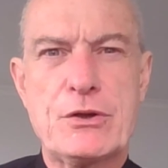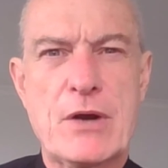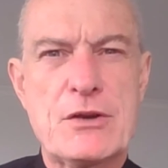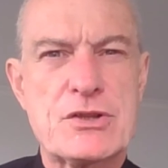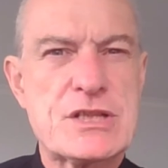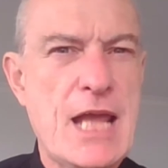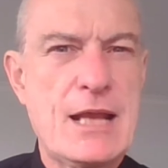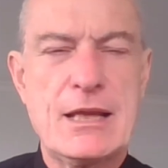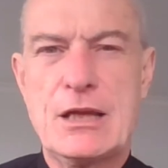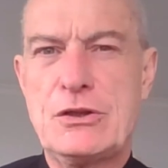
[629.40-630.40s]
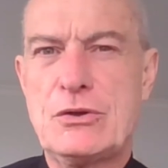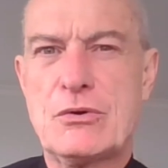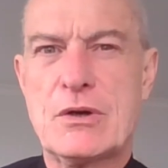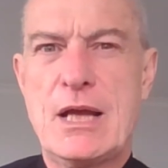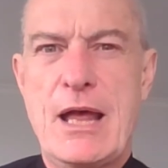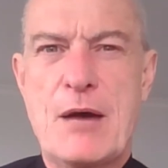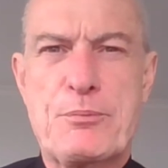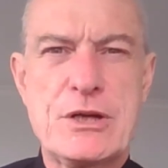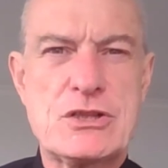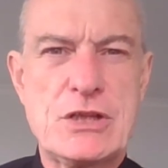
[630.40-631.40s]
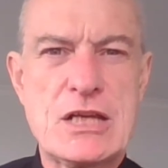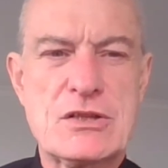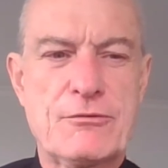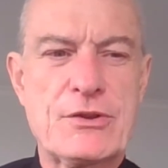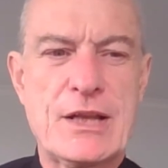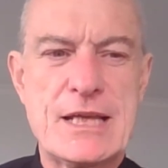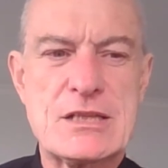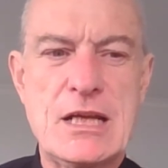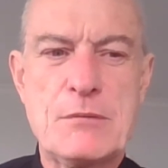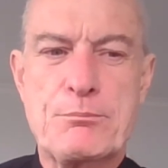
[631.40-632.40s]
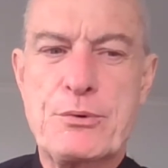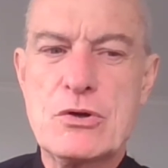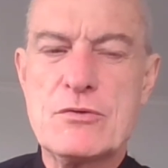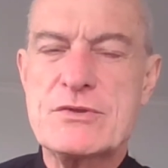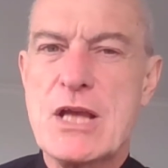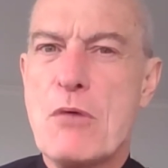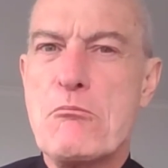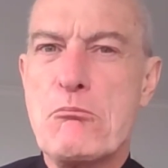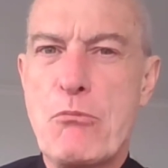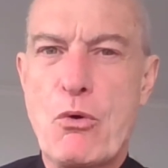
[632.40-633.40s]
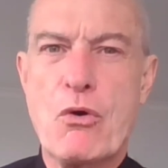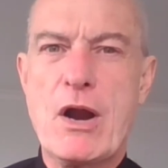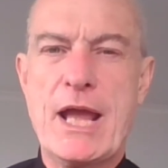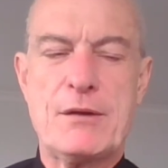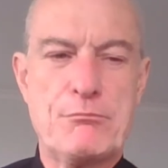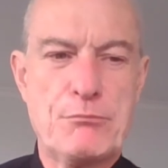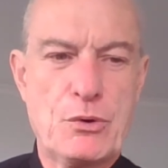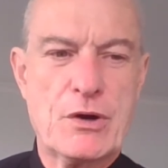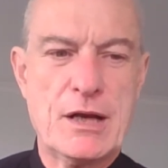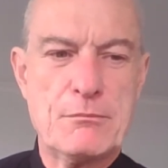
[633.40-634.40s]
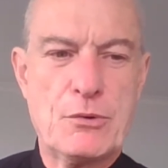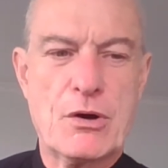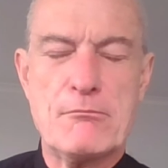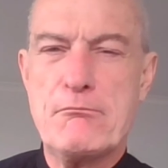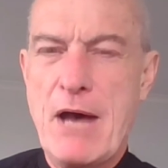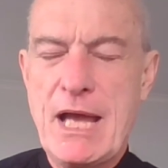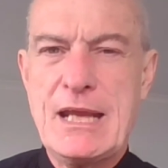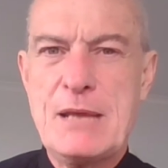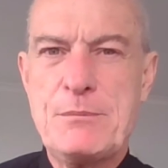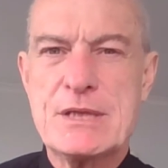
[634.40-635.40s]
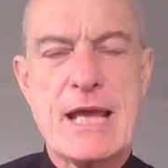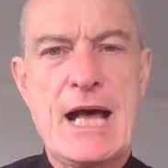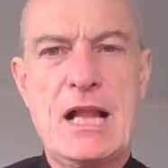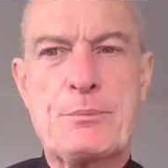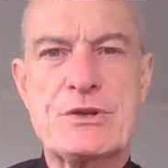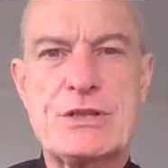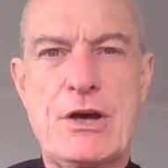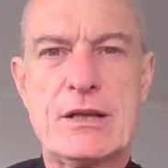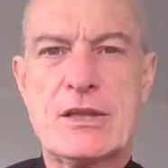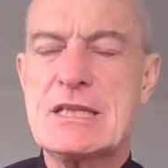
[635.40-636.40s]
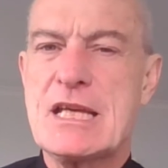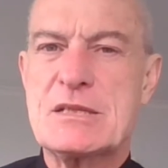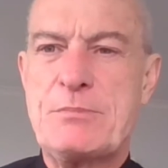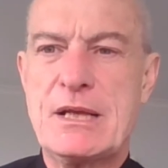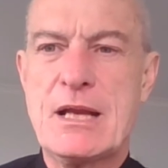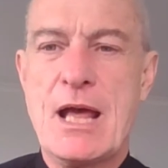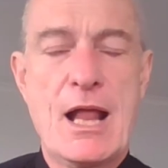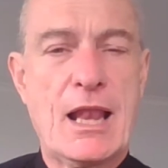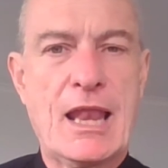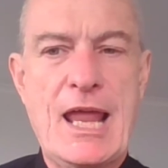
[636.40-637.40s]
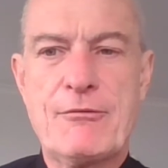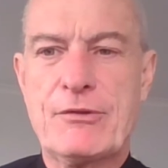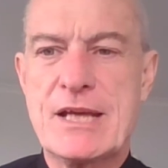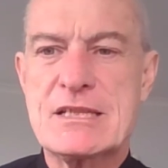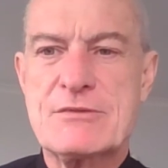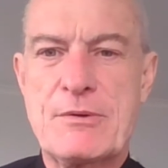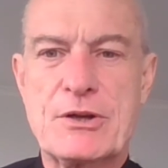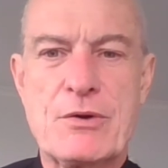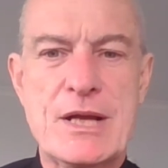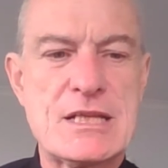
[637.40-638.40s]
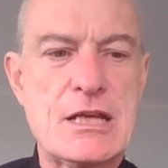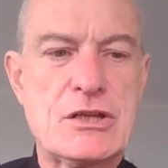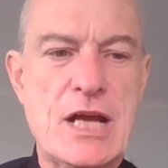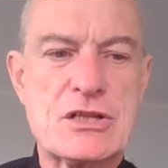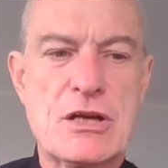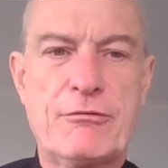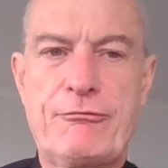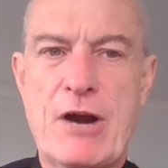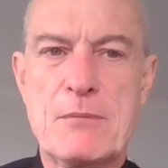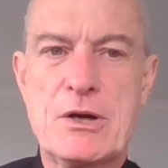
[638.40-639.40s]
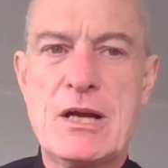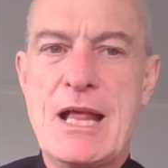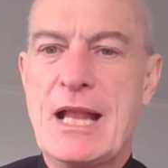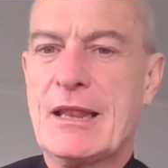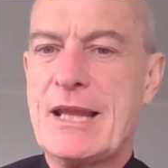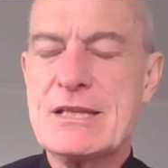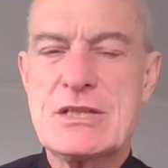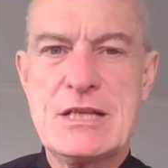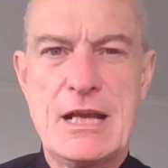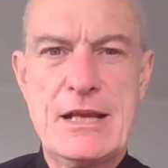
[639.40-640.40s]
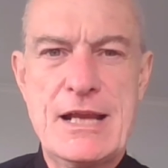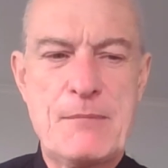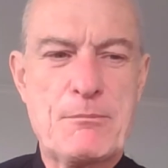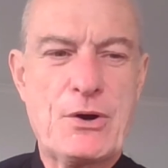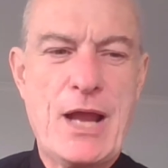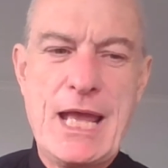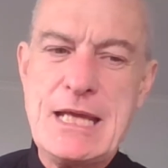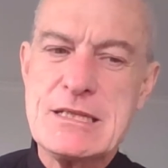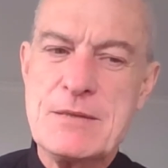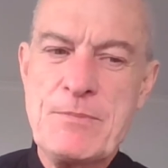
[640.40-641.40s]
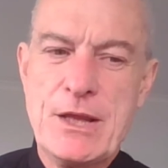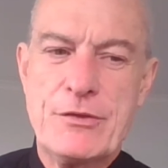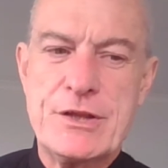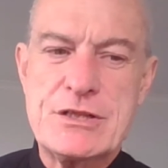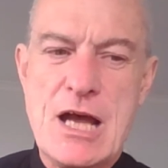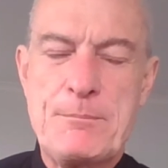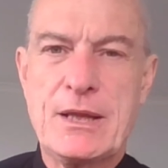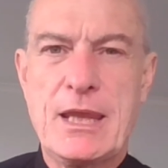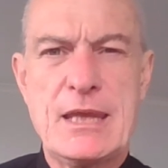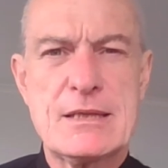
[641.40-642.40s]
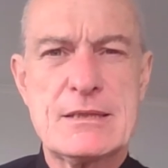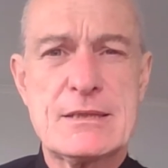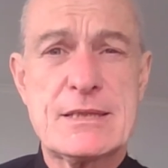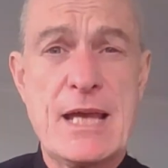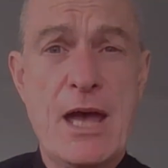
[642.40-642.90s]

understanding and your appreciation for the lesson improves more and more and more. My name is Al Persohn. This has been Life Lessons from the Crazy Dutch Farmer. Lesson number 8. The topic is